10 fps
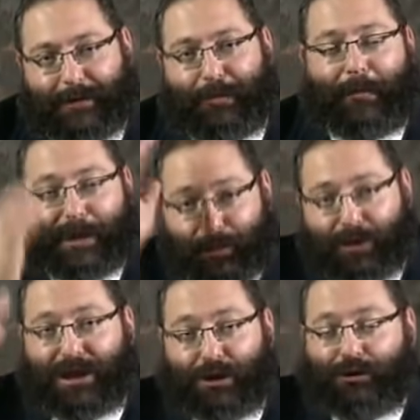Probably
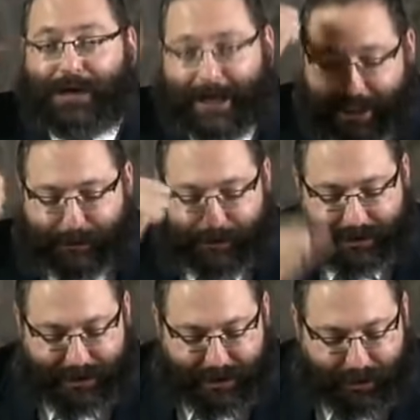more than 2 decades,
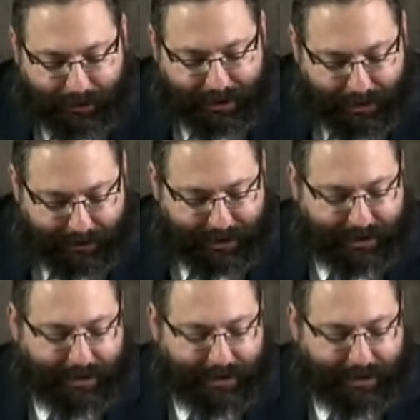because in his youth he also